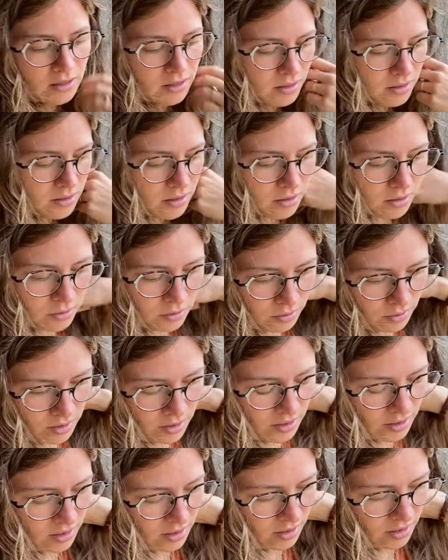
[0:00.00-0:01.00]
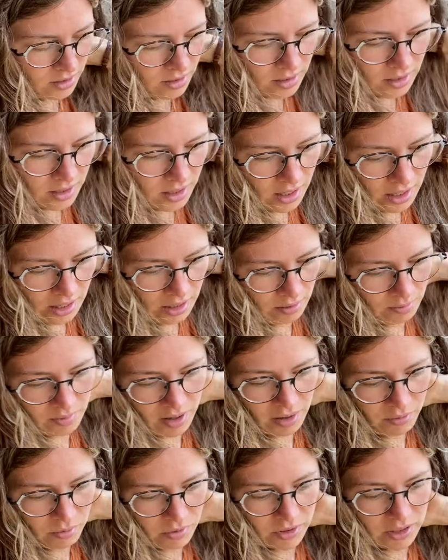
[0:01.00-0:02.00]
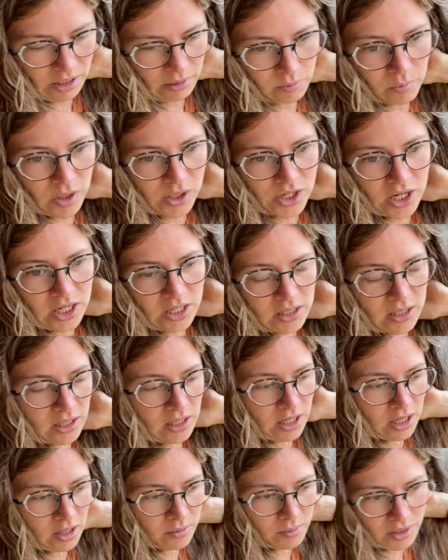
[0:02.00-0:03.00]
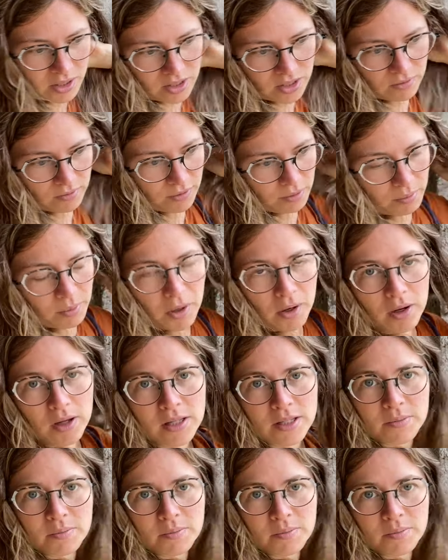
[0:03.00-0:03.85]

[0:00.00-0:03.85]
So um, I wouldn't need much heating in here because of the pots,